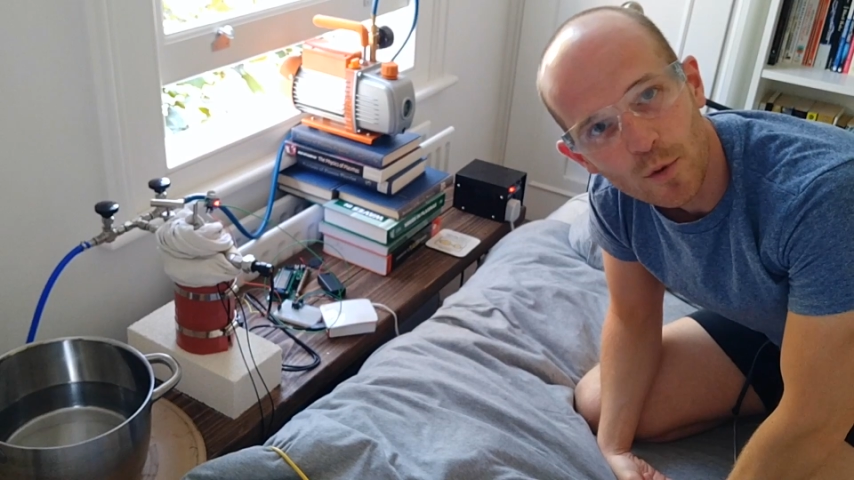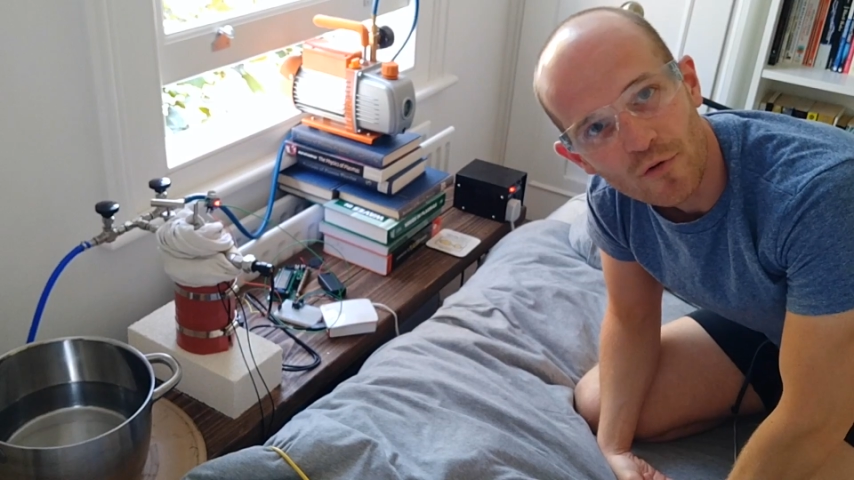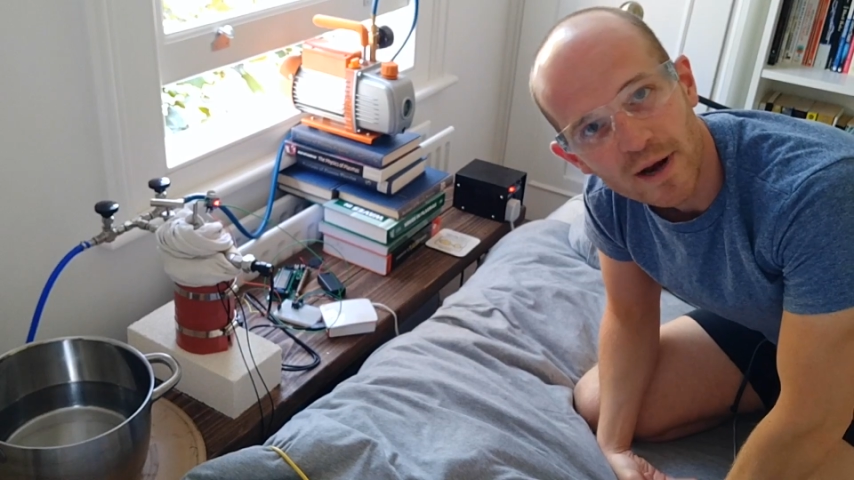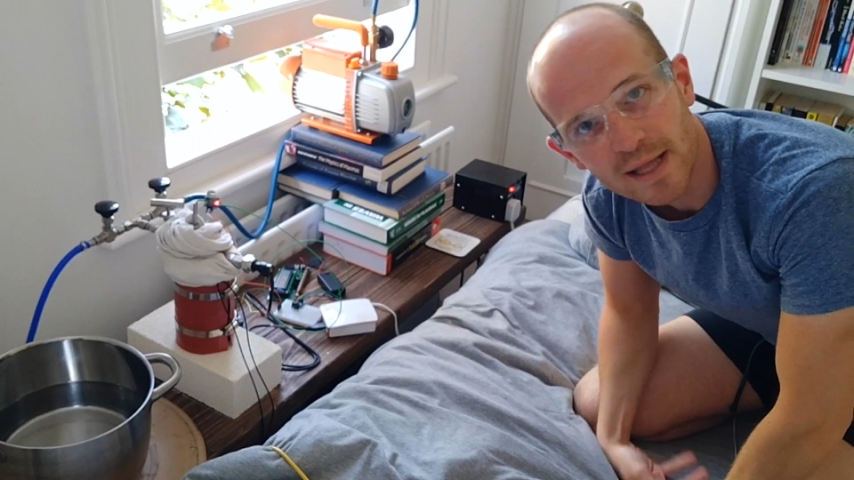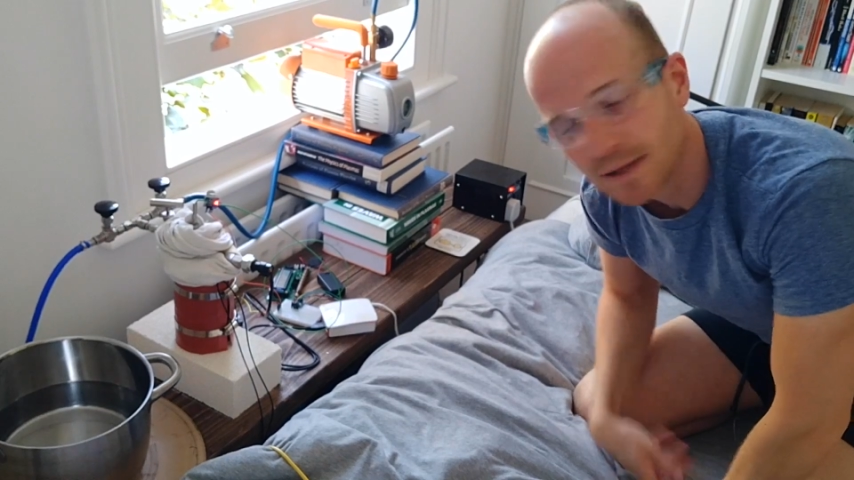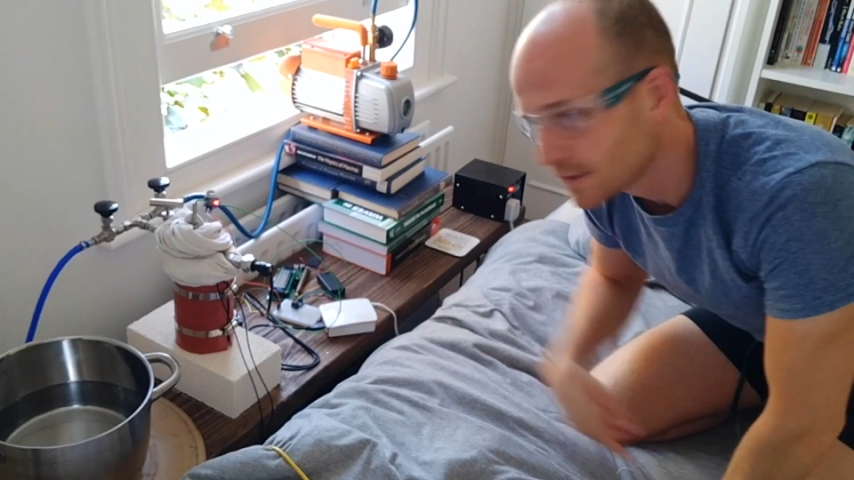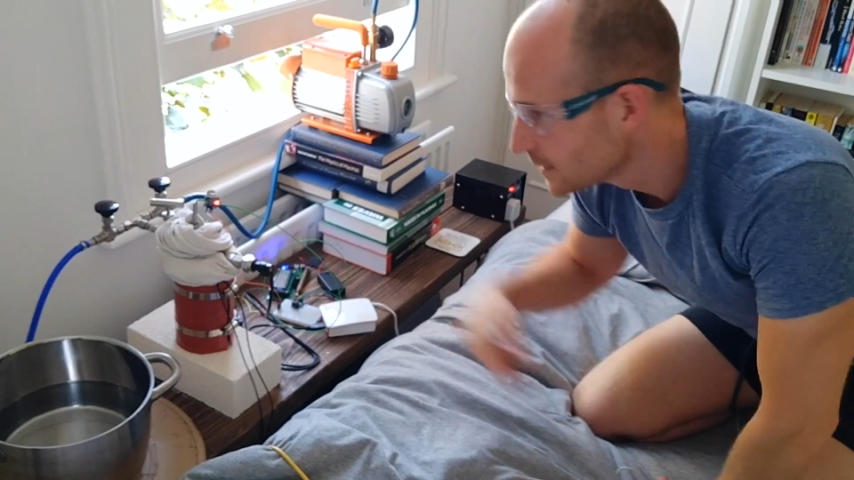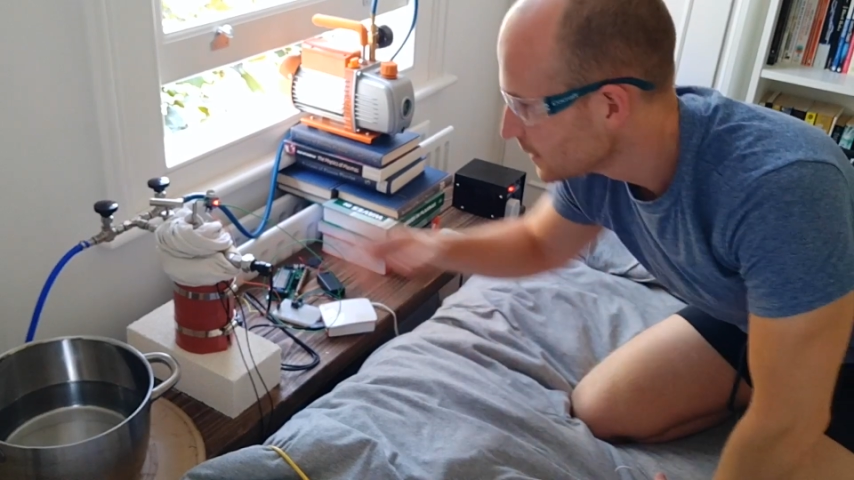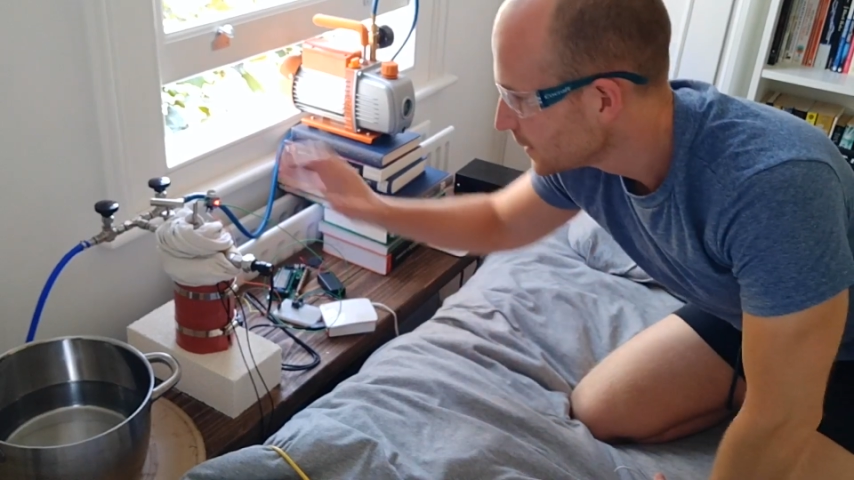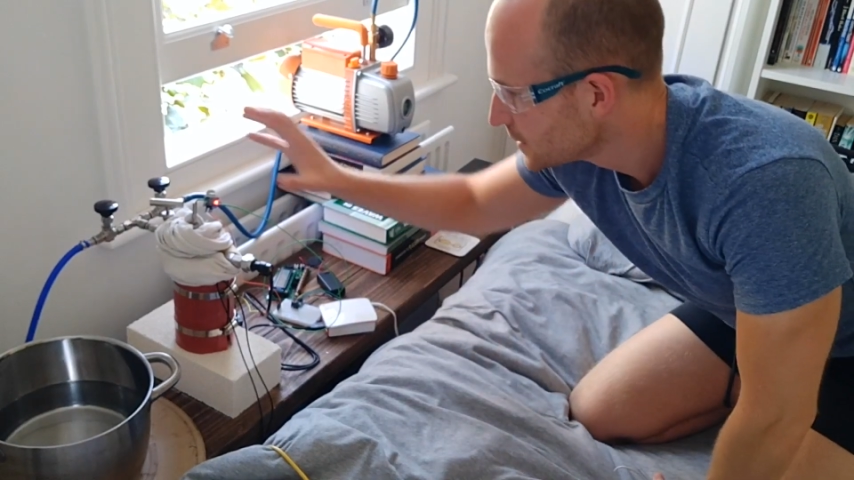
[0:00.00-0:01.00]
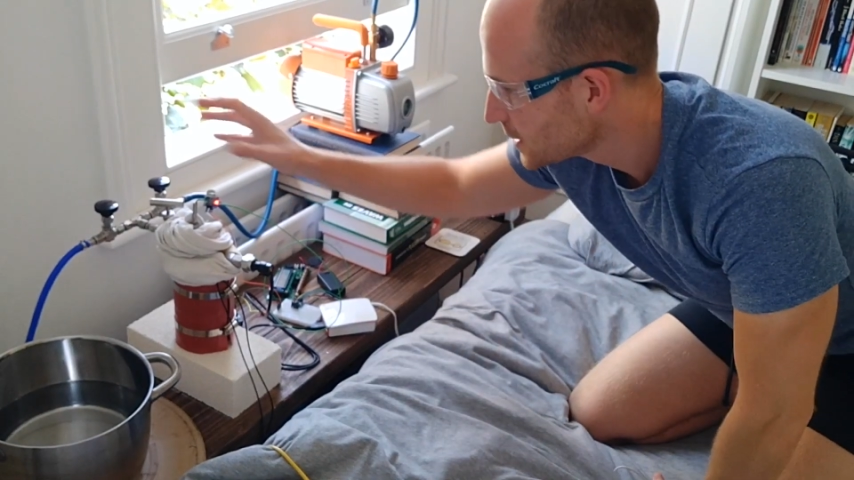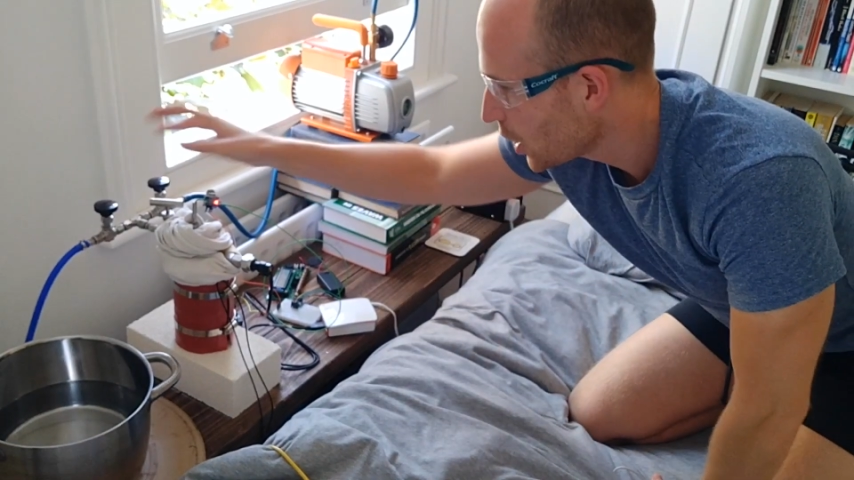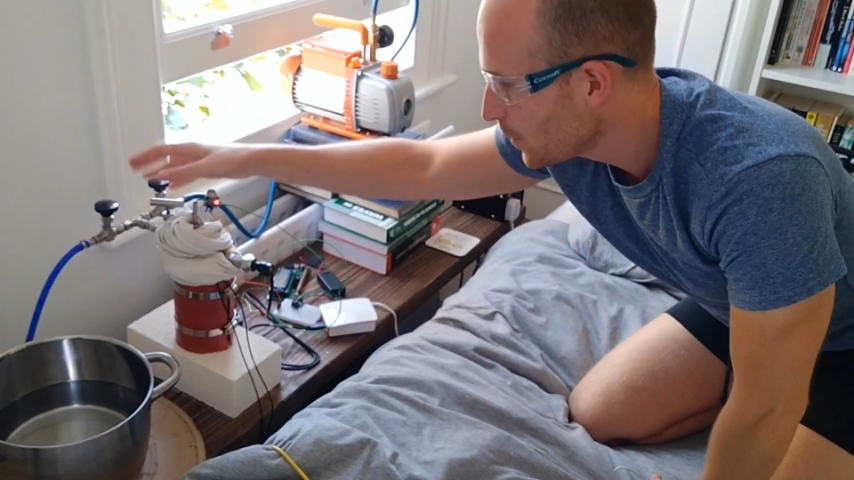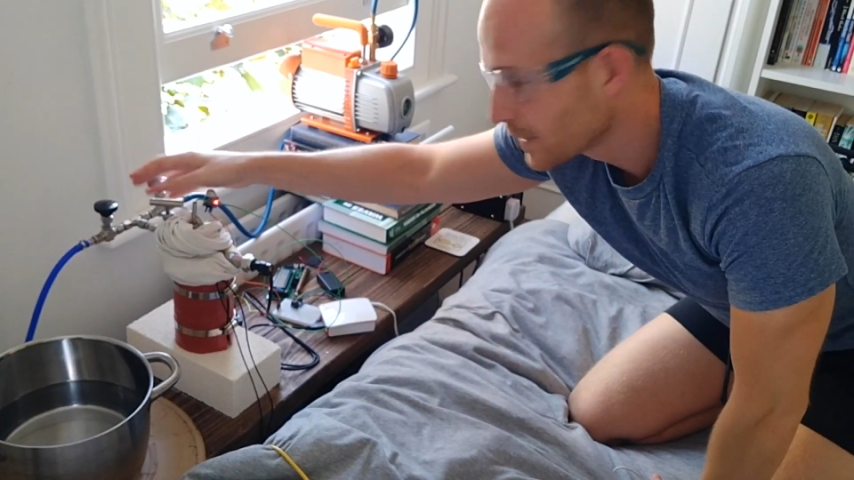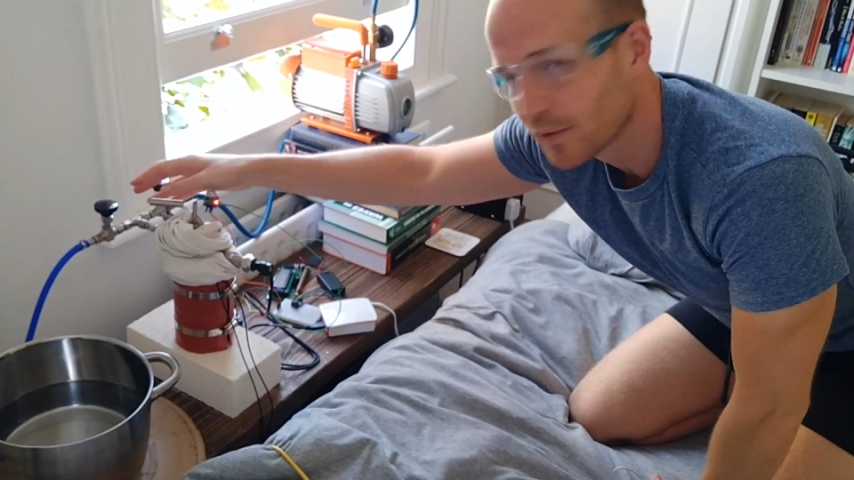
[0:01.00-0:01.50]
we're ready to
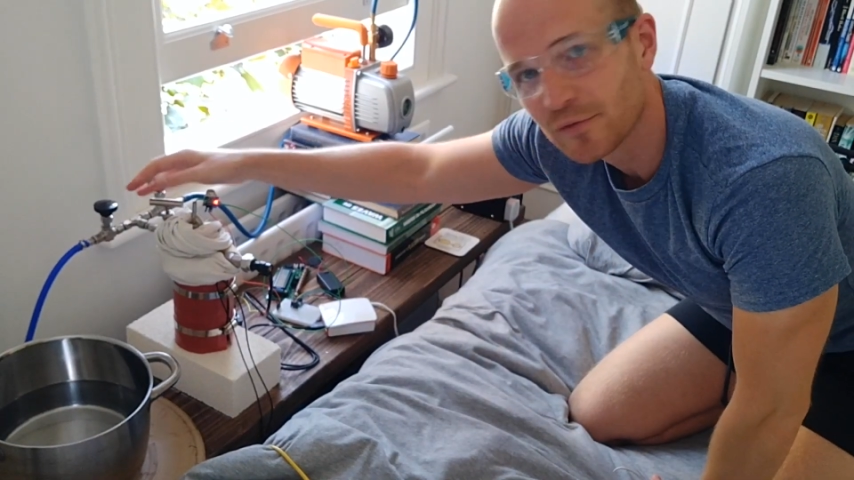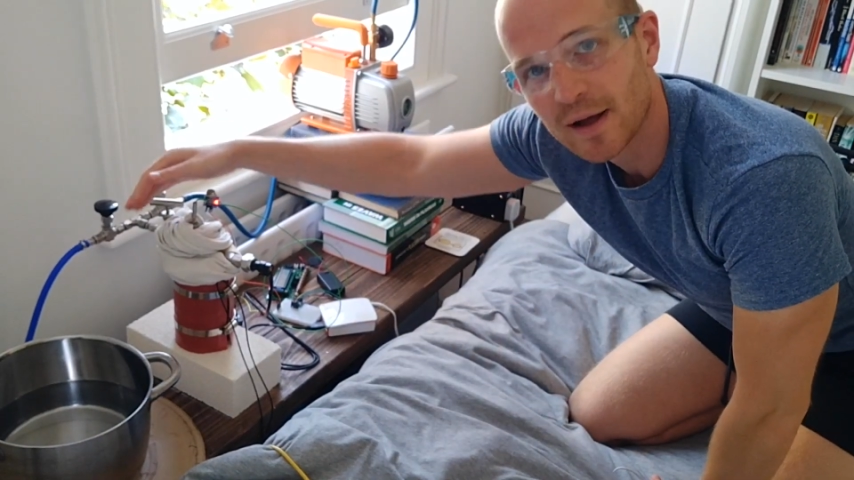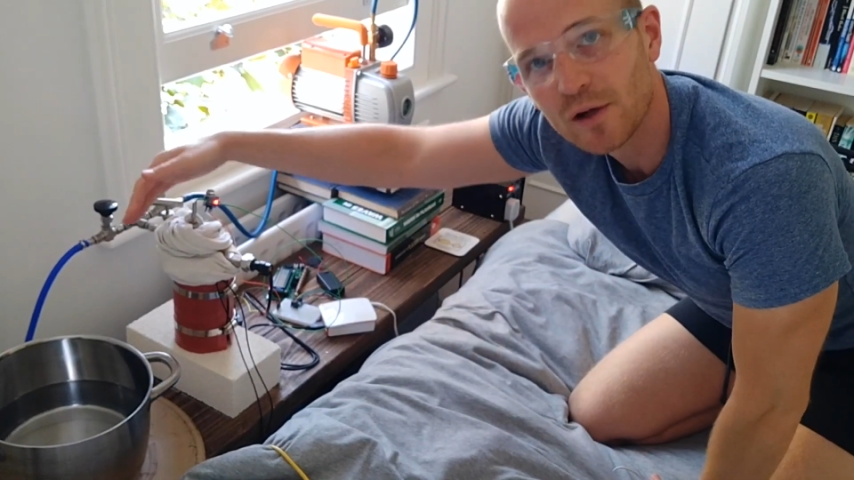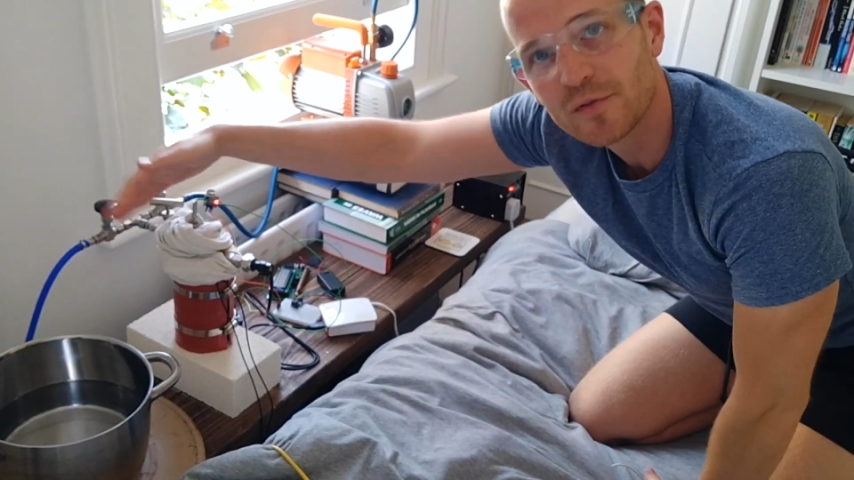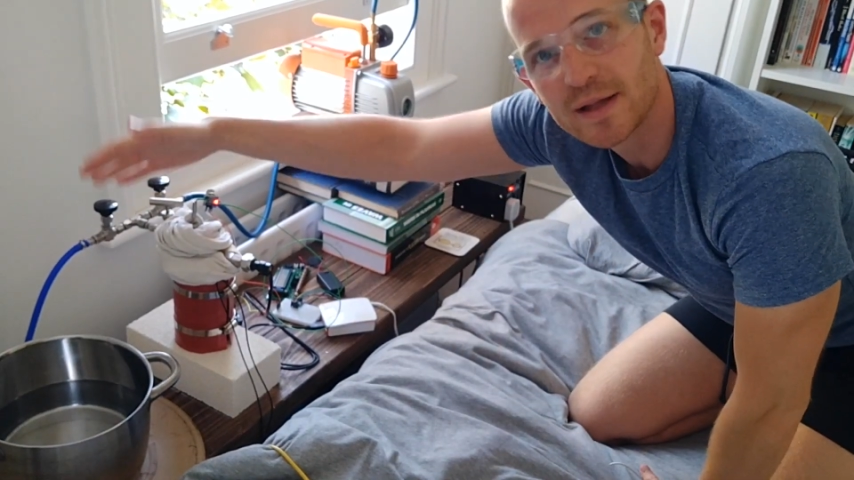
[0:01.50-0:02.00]
open up the valve